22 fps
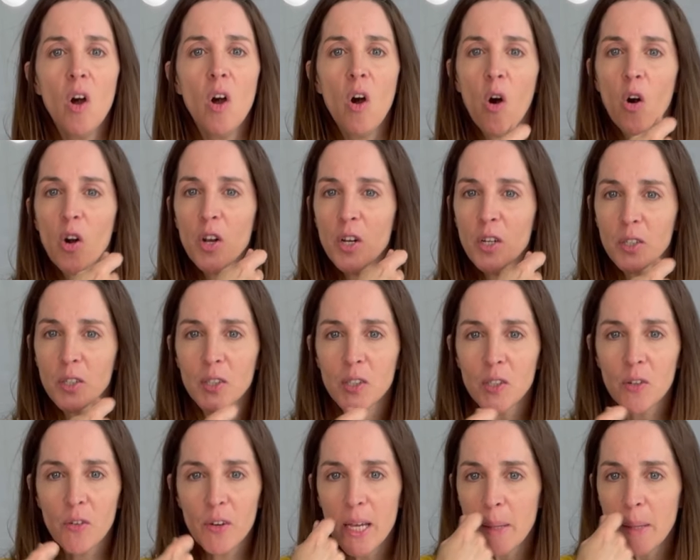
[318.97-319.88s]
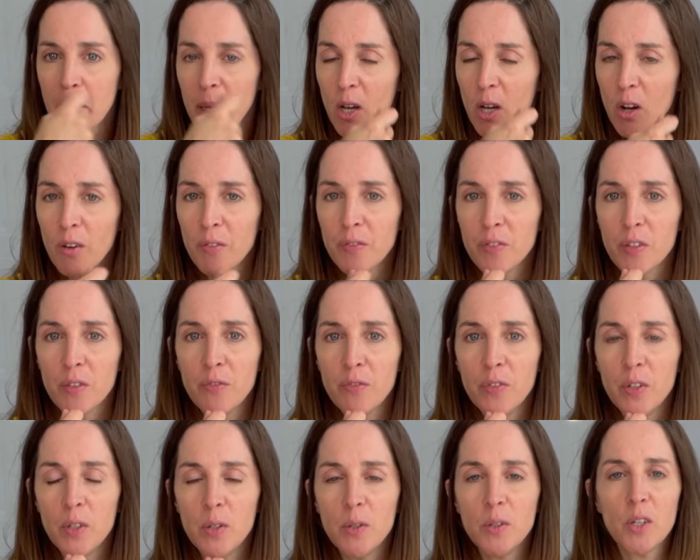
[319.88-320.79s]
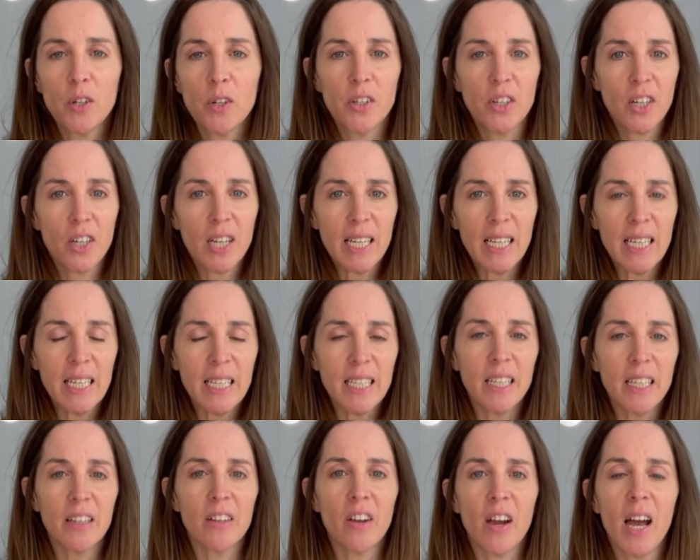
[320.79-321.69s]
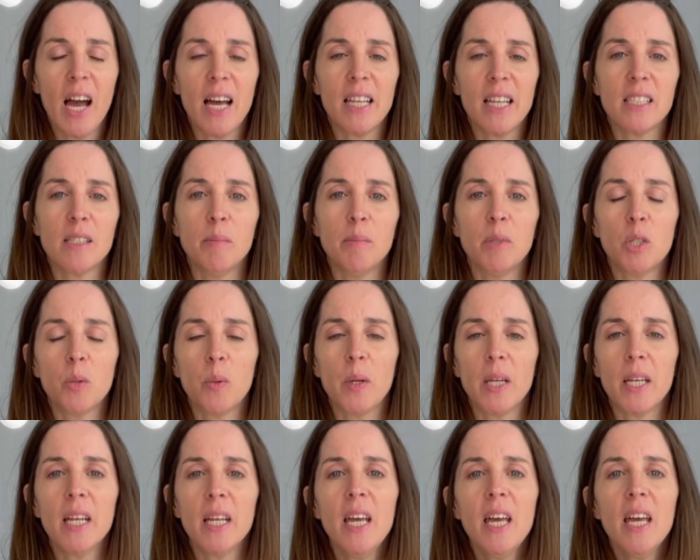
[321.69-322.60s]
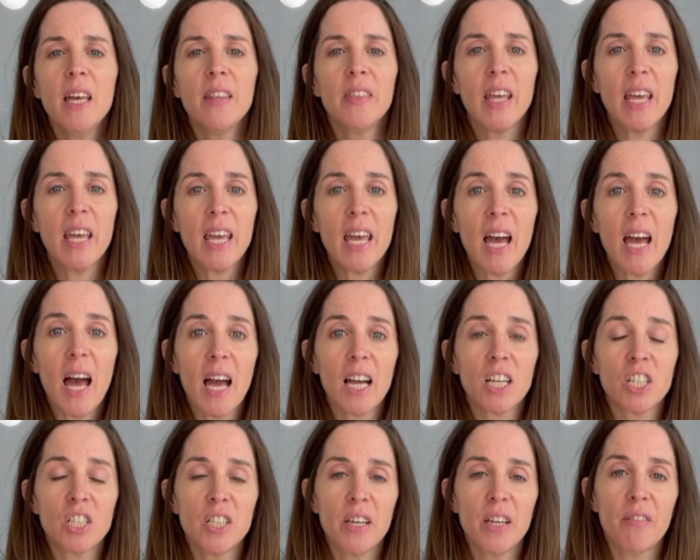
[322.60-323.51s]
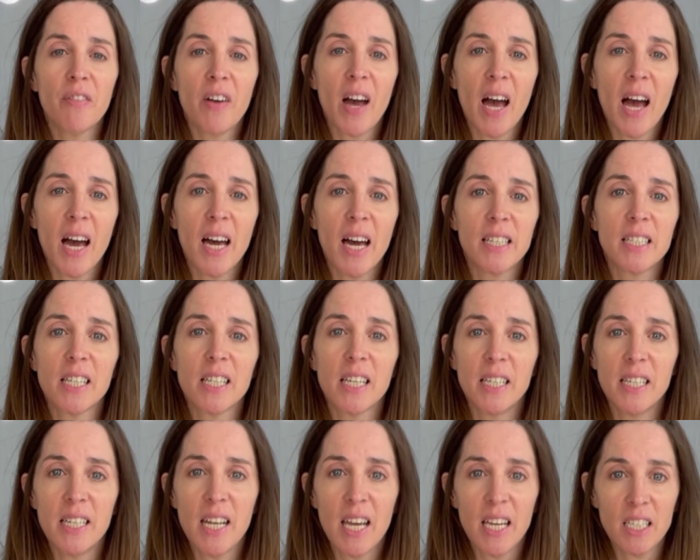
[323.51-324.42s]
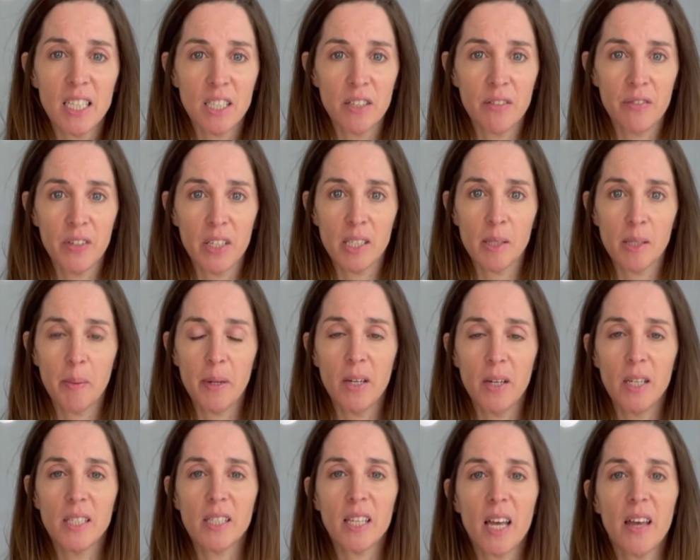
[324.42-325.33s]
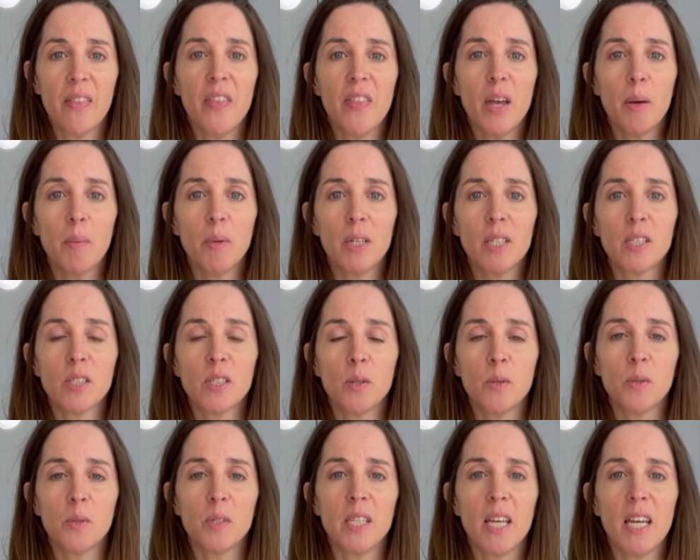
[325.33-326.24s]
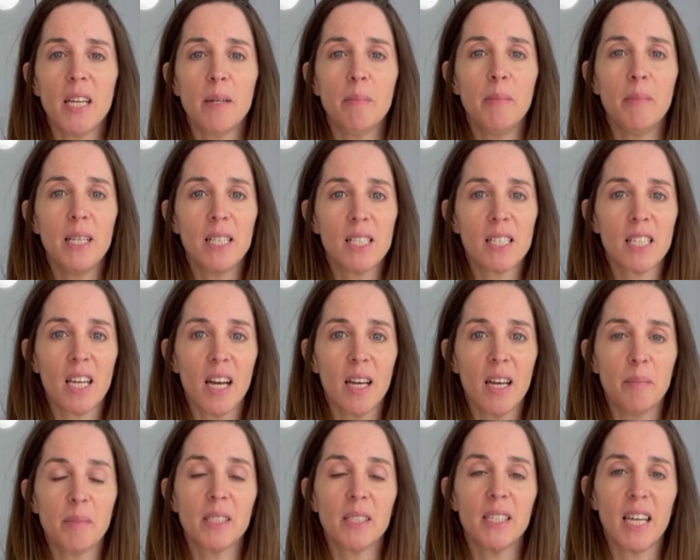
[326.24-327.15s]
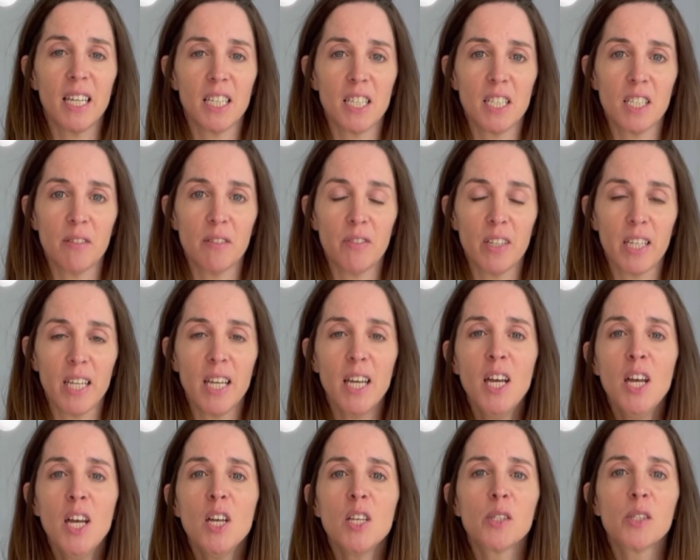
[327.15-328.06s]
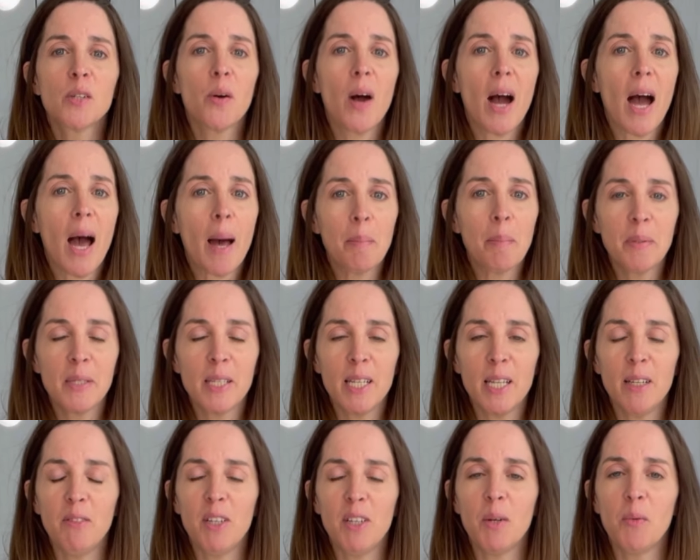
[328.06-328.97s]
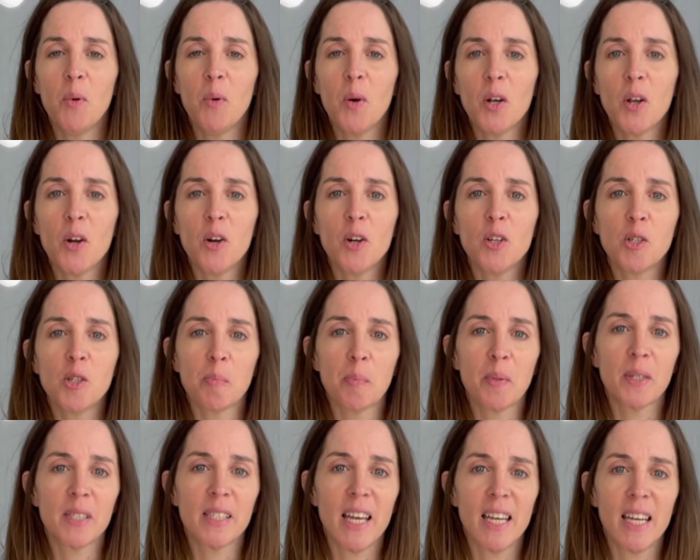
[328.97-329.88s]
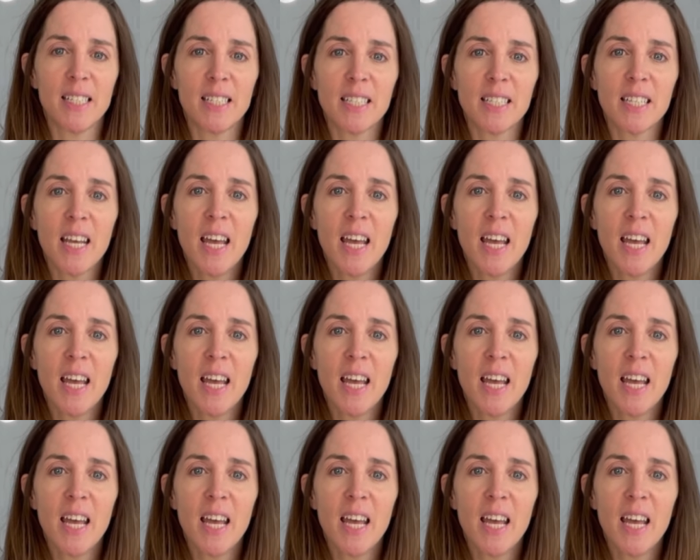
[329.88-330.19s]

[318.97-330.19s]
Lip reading: or you're scraping off the food, or you're cleaning their hands in between, they actually have had a negative experience and they will associate meal times negatively. So absolutely 100%